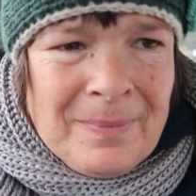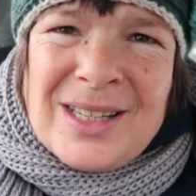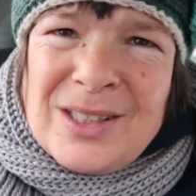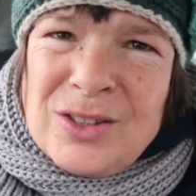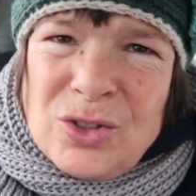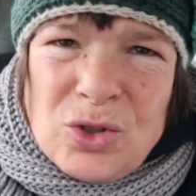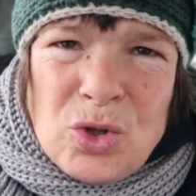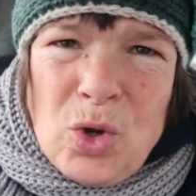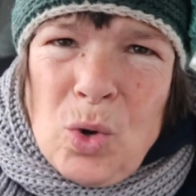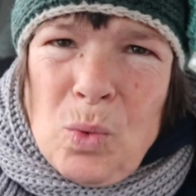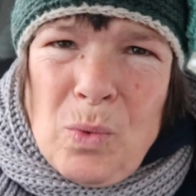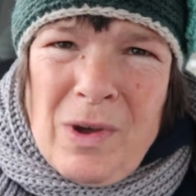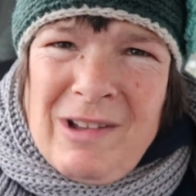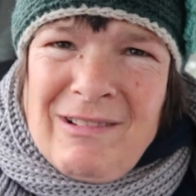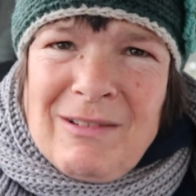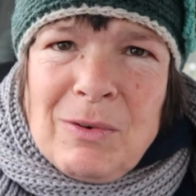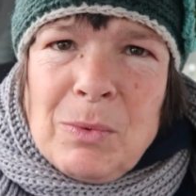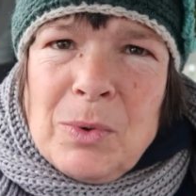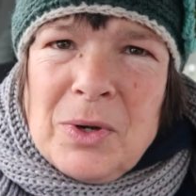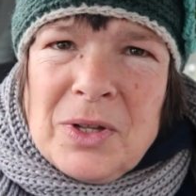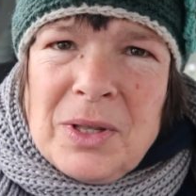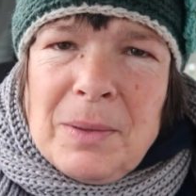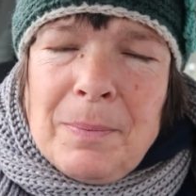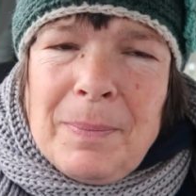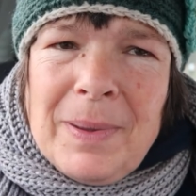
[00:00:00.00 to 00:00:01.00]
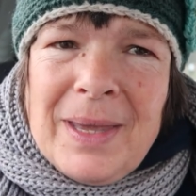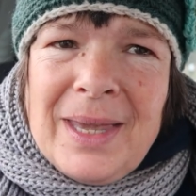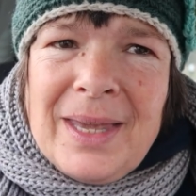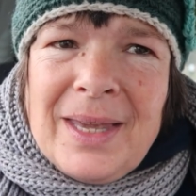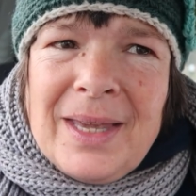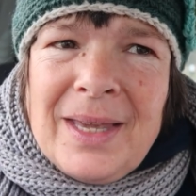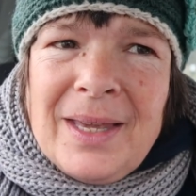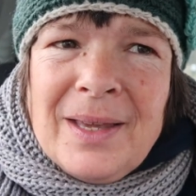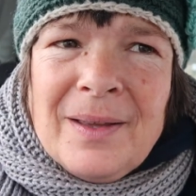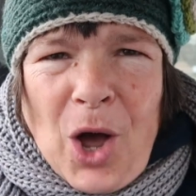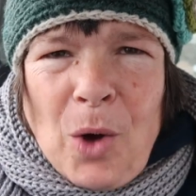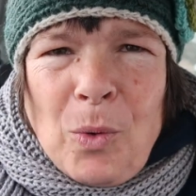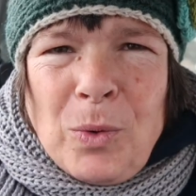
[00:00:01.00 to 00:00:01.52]
It's not where I want to
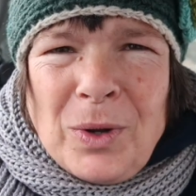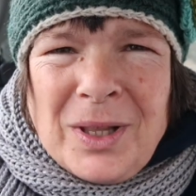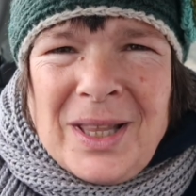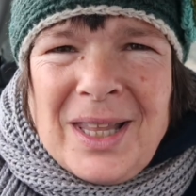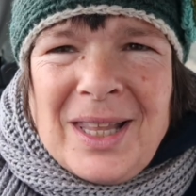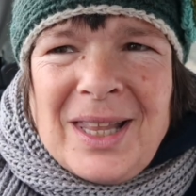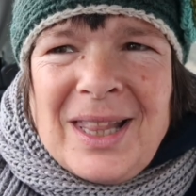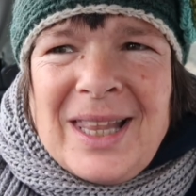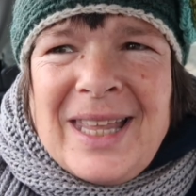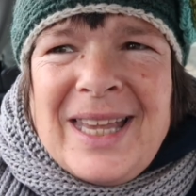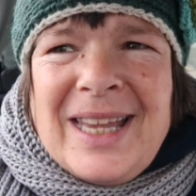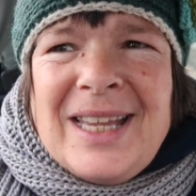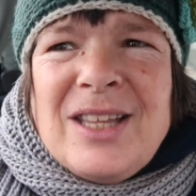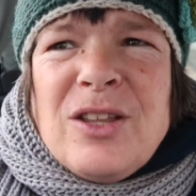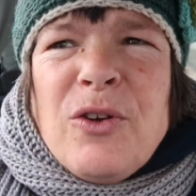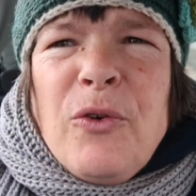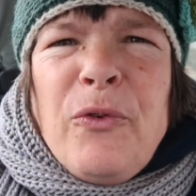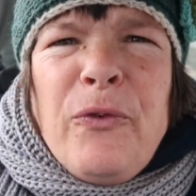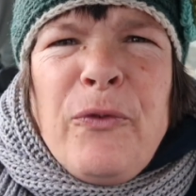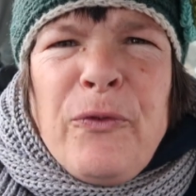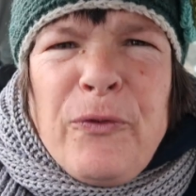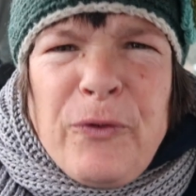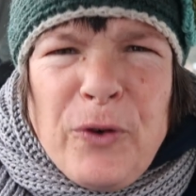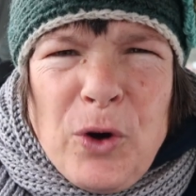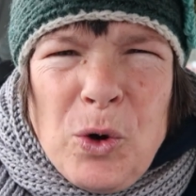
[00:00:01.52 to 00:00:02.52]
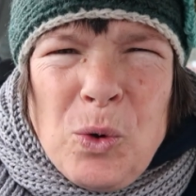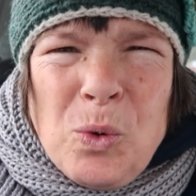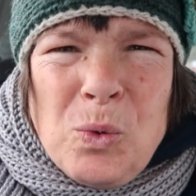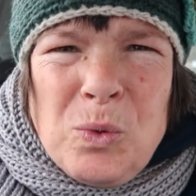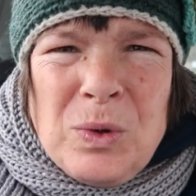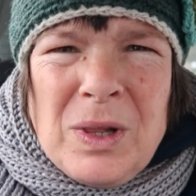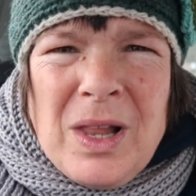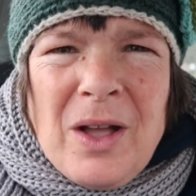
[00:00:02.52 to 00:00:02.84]
be. I want to lead a full